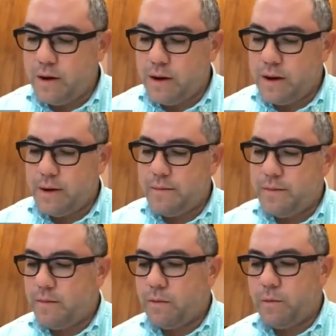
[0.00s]

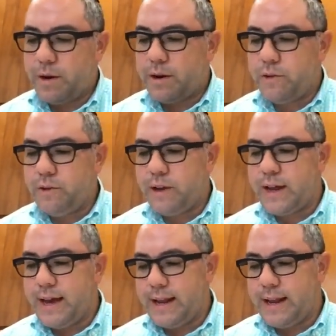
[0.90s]
what we're going to look
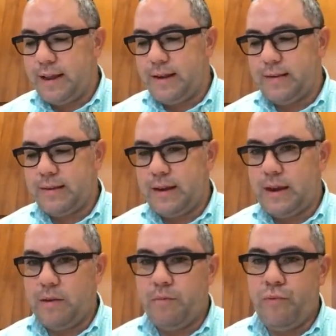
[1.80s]
at is
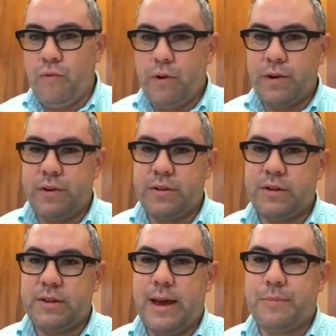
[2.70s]
a broader
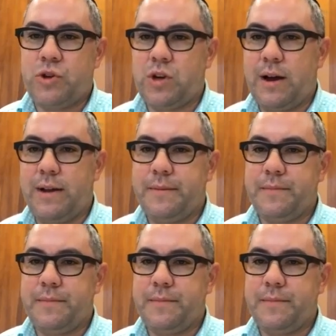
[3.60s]
snapshot